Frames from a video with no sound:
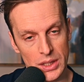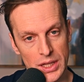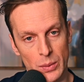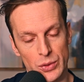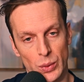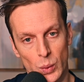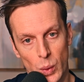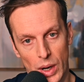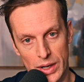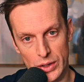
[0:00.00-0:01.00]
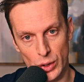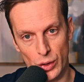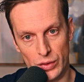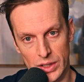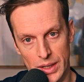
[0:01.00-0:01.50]
than what's required to
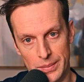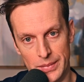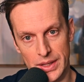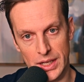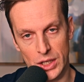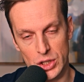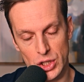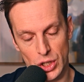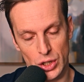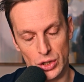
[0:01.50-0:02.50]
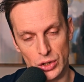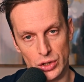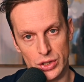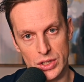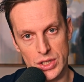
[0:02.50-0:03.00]
overcome the internal